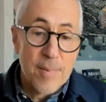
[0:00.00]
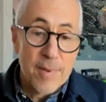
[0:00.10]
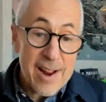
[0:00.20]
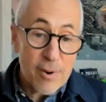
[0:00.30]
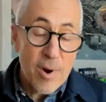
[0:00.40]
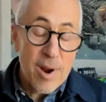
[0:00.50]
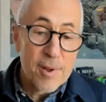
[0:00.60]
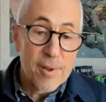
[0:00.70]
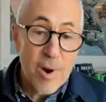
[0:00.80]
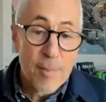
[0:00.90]

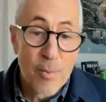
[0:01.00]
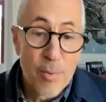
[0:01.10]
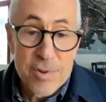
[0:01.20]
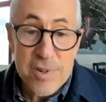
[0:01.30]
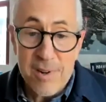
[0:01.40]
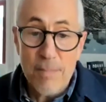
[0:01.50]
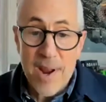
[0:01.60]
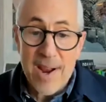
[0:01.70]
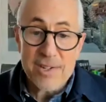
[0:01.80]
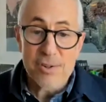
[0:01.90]
Grandma Rosie had
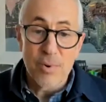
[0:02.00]
passed